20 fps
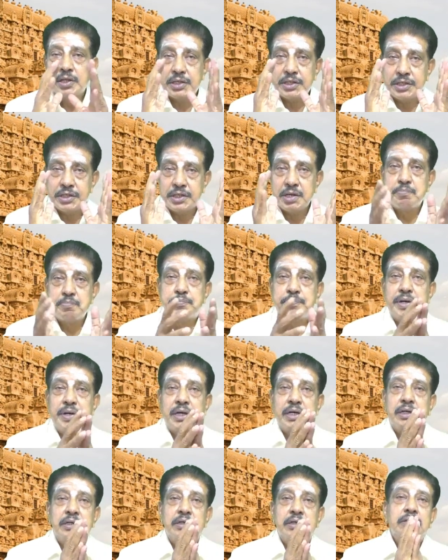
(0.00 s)

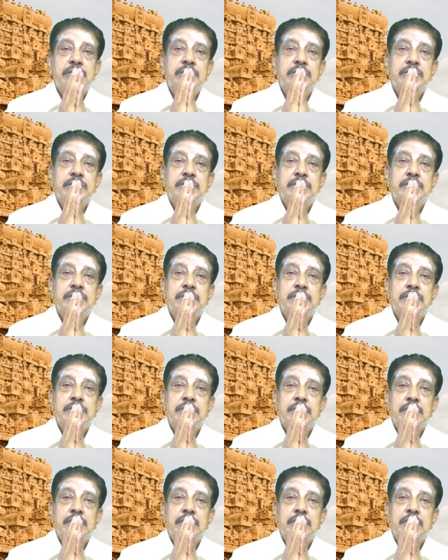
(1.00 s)
temple
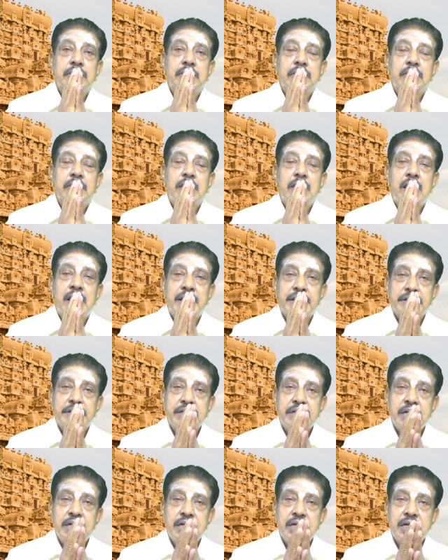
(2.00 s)
or
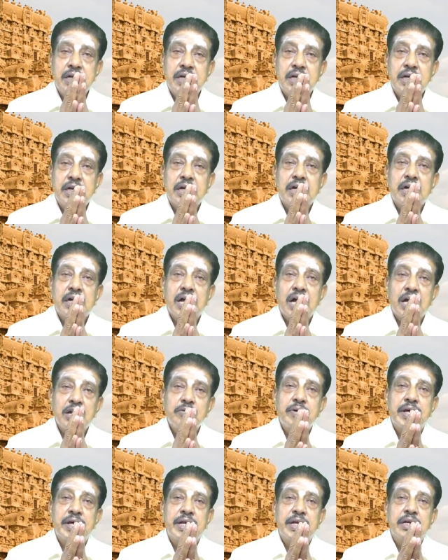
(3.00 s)
the
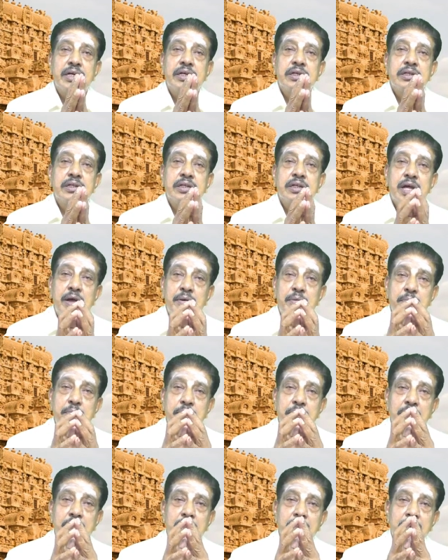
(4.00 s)
Karuvarai,
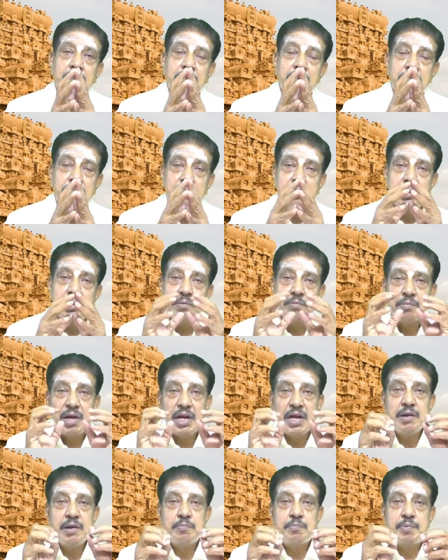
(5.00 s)
the
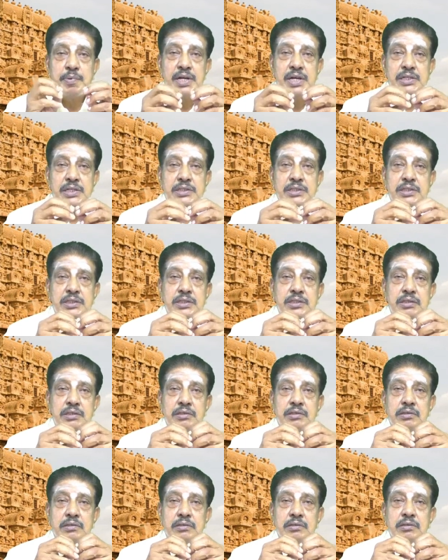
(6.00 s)
main place
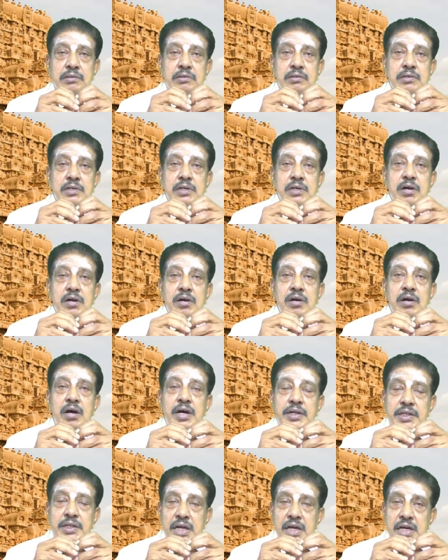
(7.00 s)

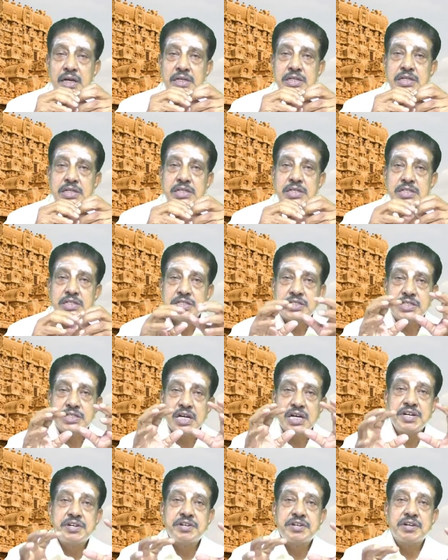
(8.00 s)
or the
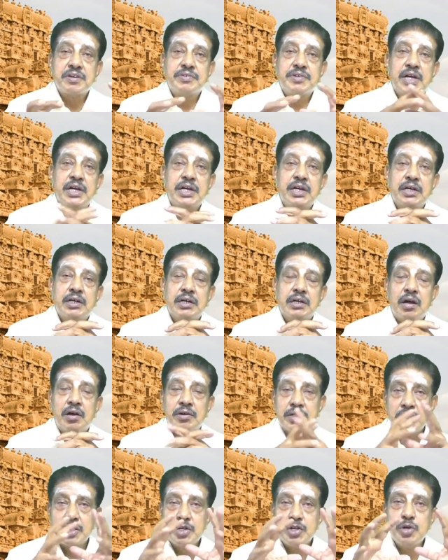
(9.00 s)
center of
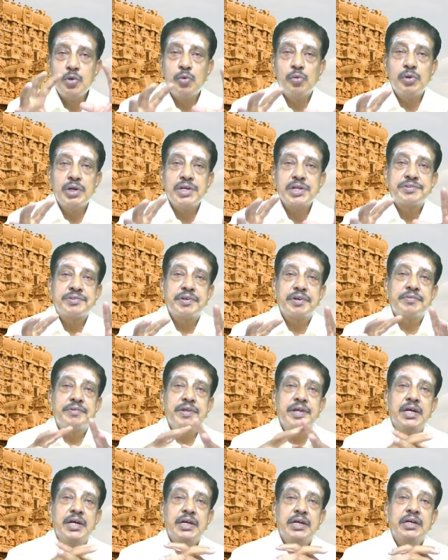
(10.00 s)
the nucleus of
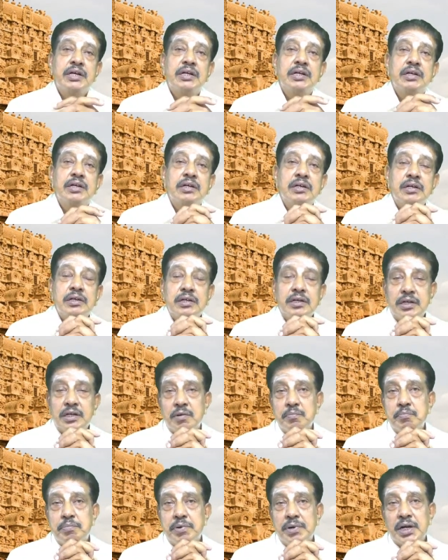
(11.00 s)
the
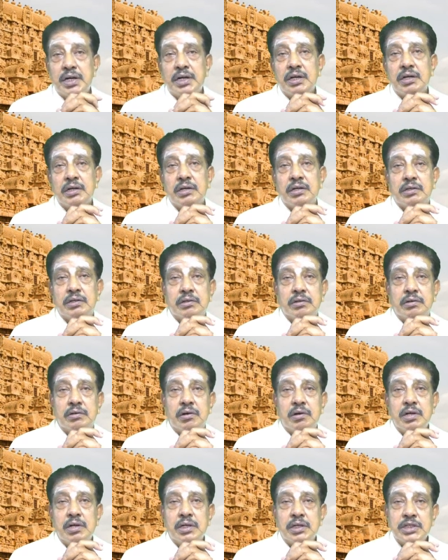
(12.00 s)
temple
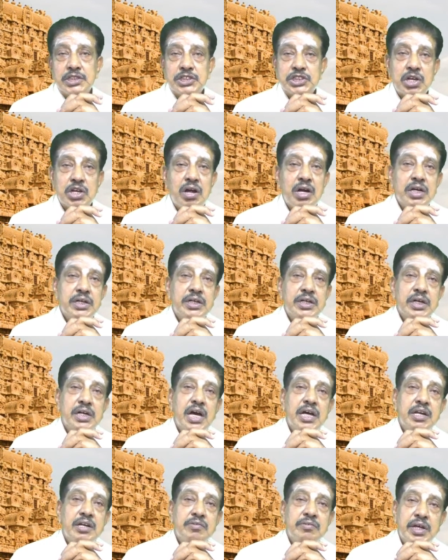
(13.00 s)
is called
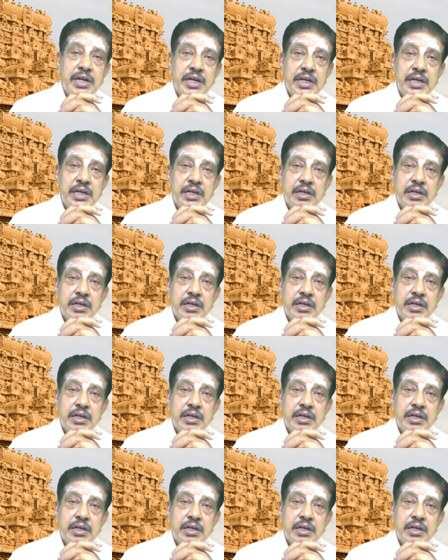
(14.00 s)
Karuvarai,